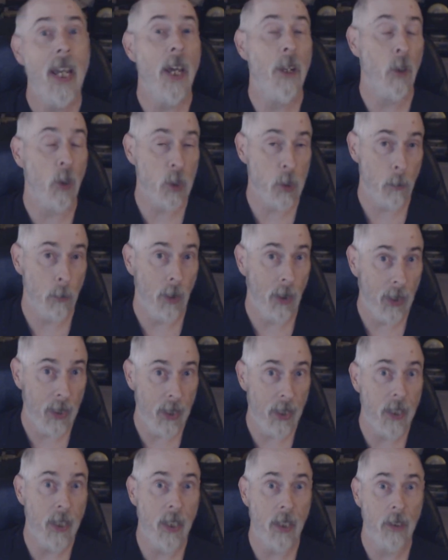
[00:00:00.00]
and
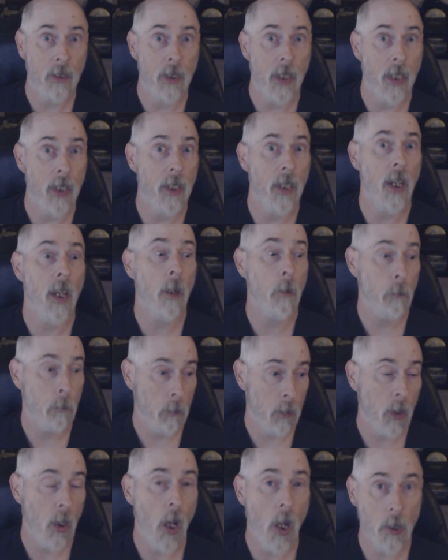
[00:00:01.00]
ultimately it
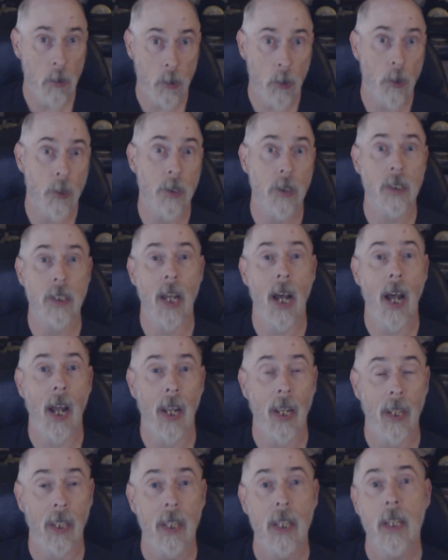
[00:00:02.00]
caused her to
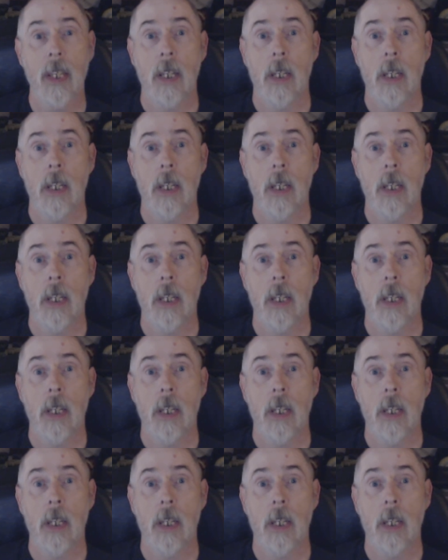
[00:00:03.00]
die.